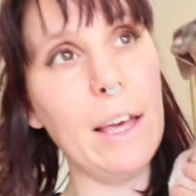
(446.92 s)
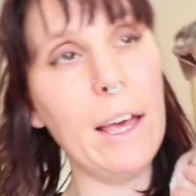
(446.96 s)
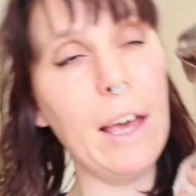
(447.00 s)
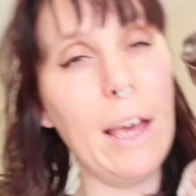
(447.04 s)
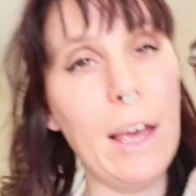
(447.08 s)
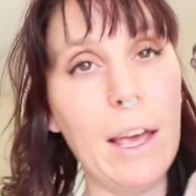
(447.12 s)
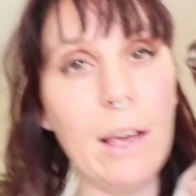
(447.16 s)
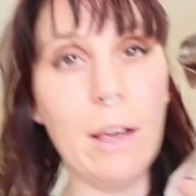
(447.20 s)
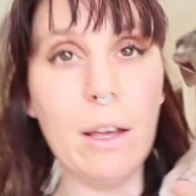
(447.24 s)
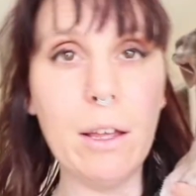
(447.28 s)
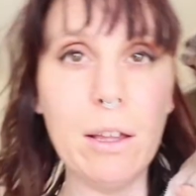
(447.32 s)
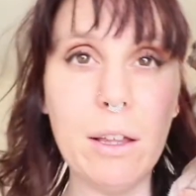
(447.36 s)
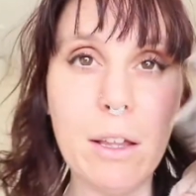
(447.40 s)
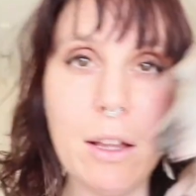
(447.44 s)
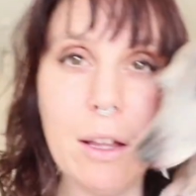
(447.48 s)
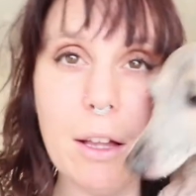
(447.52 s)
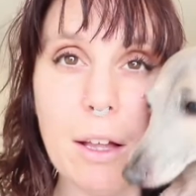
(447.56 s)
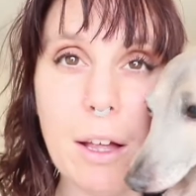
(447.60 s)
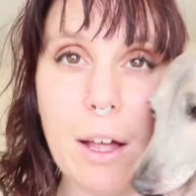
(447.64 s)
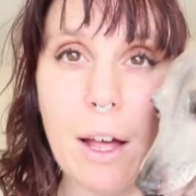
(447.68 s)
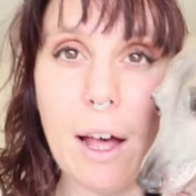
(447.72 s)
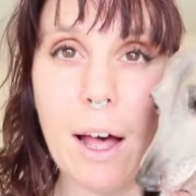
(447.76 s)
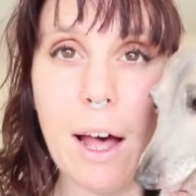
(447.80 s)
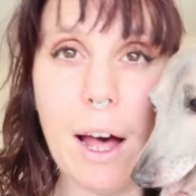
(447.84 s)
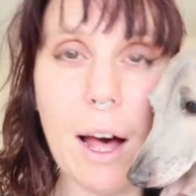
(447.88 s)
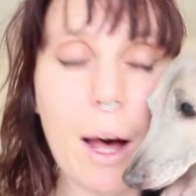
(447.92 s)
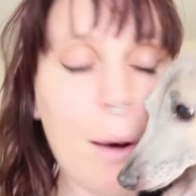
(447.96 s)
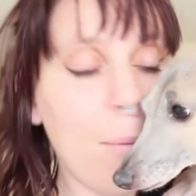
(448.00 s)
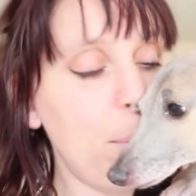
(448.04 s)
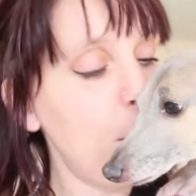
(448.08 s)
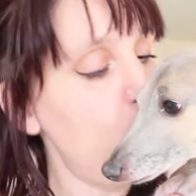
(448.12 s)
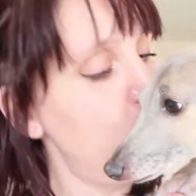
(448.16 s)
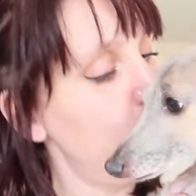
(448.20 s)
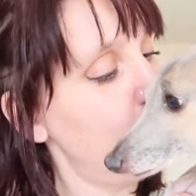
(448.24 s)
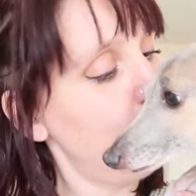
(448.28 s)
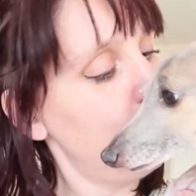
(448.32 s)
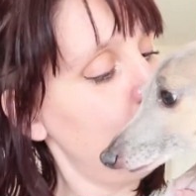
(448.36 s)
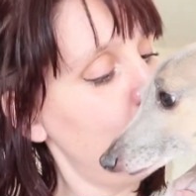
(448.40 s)
a
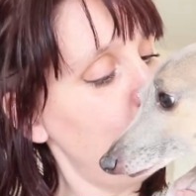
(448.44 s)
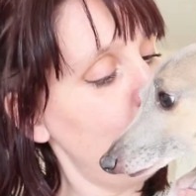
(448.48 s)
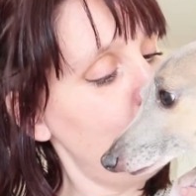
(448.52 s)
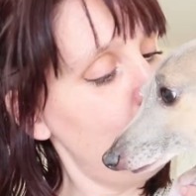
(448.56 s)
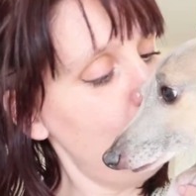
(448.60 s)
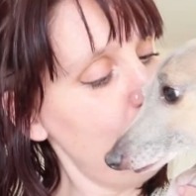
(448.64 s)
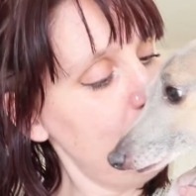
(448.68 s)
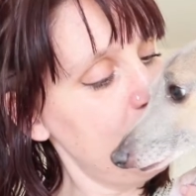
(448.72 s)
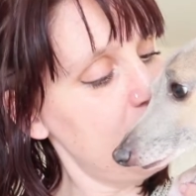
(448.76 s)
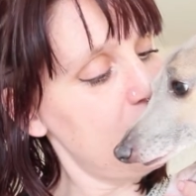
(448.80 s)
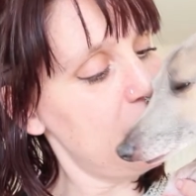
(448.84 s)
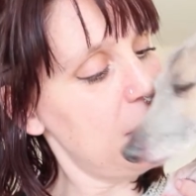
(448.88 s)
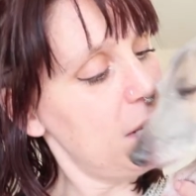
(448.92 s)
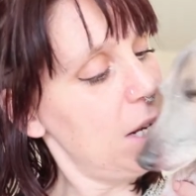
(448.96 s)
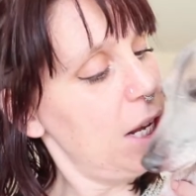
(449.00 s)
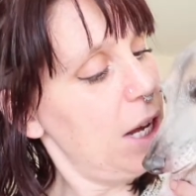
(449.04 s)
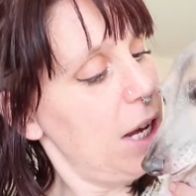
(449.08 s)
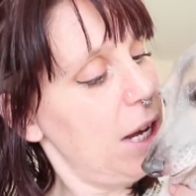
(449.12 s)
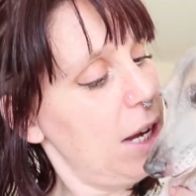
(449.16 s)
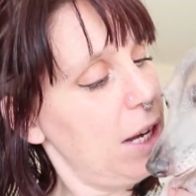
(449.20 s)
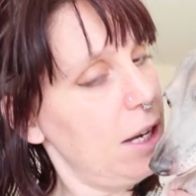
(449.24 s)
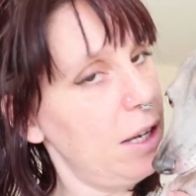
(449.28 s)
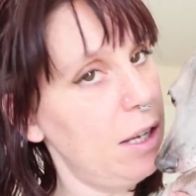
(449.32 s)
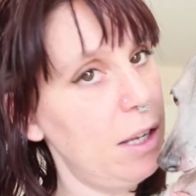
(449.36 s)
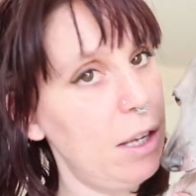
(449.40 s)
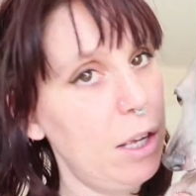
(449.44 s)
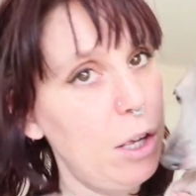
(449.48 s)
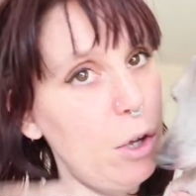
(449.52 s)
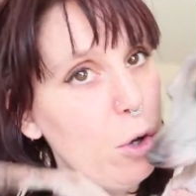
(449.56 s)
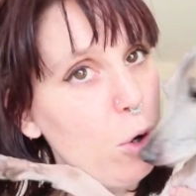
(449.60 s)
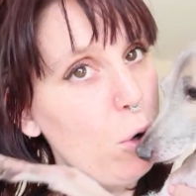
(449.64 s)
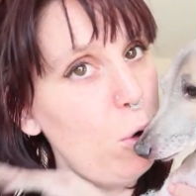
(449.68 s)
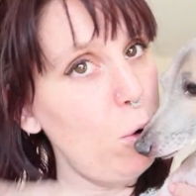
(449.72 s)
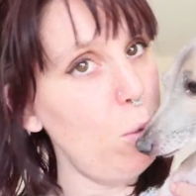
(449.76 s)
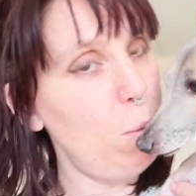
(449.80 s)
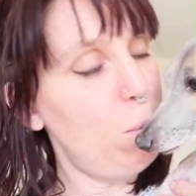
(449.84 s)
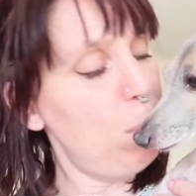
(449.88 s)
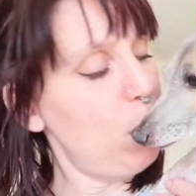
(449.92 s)
heartbroken woman today.
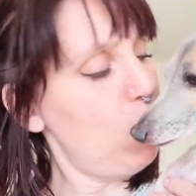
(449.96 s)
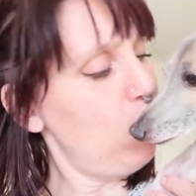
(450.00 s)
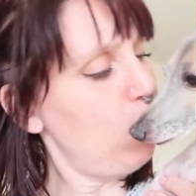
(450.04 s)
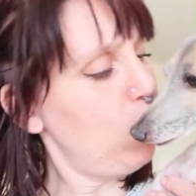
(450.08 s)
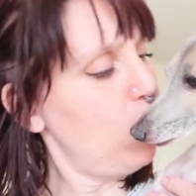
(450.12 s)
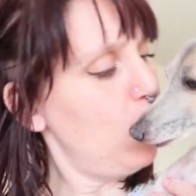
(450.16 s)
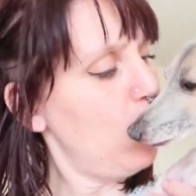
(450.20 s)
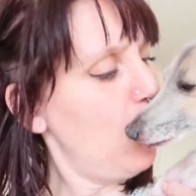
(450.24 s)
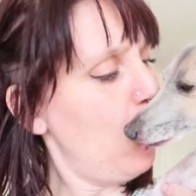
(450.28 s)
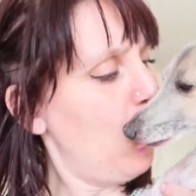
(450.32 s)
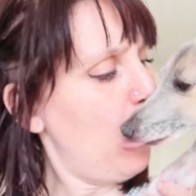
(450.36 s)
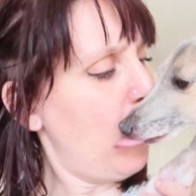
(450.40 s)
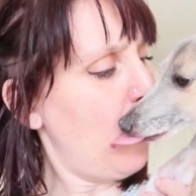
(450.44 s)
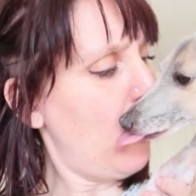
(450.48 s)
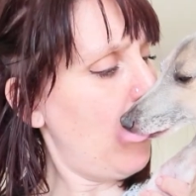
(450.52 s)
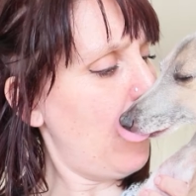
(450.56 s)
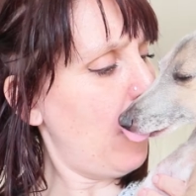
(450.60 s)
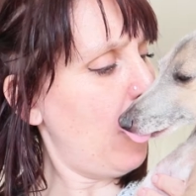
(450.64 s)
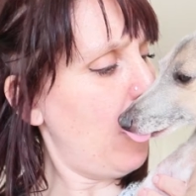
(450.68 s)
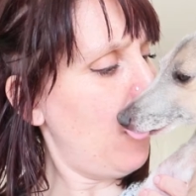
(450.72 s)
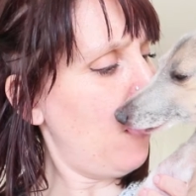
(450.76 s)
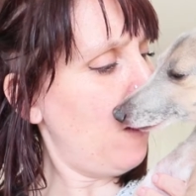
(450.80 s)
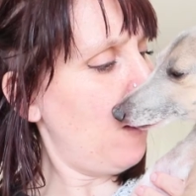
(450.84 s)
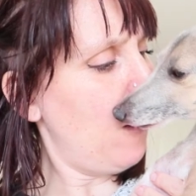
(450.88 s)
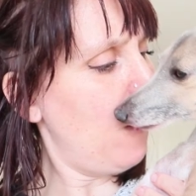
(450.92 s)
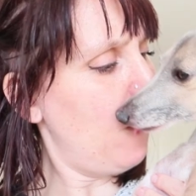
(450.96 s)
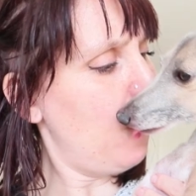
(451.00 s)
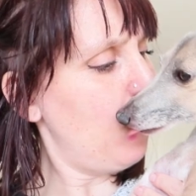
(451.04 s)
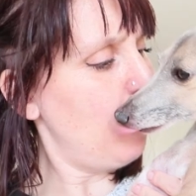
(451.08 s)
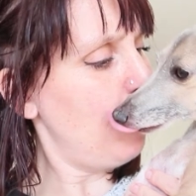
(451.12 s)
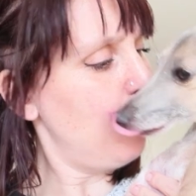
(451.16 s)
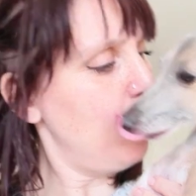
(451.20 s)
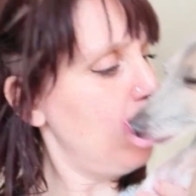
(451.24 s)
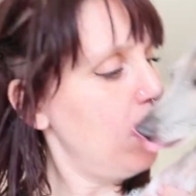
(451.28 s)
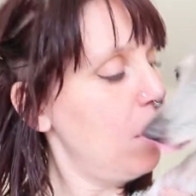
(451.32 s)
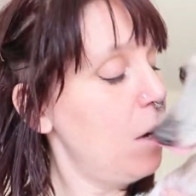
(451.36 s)
Who broke your heart?